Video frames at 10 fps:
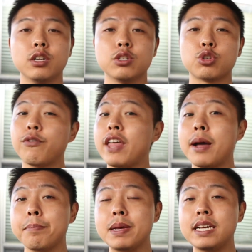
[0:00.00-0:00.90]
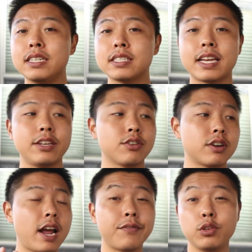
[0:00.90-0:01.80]
So if that means that you're
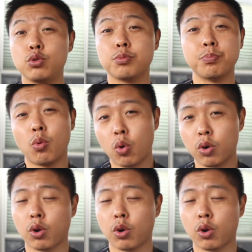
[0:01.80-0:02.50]
gonna have to use more